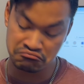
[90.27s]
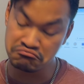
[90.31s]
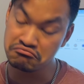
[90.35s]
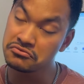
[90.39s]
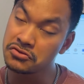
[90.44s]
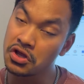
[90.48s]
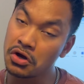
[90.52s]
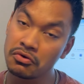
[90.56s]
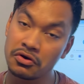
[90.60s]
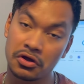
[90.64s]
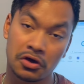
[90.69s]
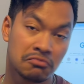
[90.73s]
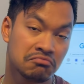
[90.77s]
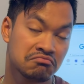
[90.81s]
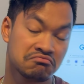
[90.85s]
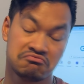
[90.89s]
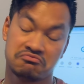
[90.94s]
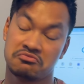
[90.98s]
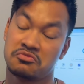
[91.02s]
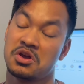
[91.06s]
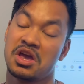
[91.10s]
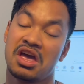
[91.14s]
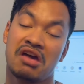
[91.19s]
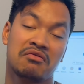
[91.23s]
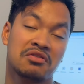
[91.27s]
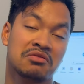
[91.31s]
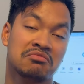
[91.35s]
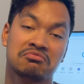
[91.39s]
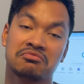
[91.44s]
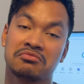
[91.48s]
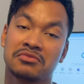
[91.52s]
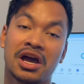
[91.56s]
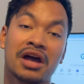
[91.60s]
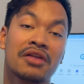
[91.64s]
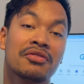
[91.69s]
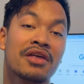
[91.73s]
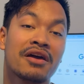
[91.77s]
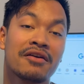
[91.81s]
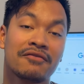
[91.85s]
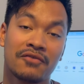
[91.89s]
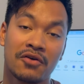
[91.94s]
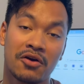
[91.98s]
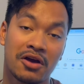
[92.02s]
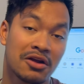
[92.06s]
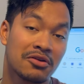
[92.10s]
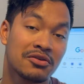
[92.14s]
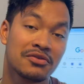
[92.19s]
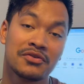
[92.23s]
Don't know. We haven't gotten that
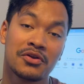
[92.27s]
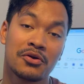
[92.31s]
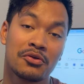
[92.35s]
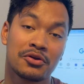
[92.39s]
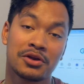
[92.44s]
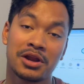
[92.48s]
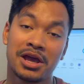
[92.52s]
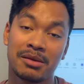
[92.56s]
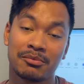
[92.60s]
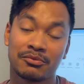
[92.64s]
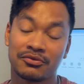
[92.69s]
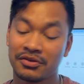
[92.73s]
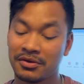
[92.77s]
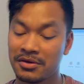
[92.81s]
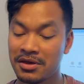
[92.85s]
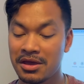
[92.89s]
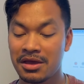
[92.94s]
far. I don't even know their names.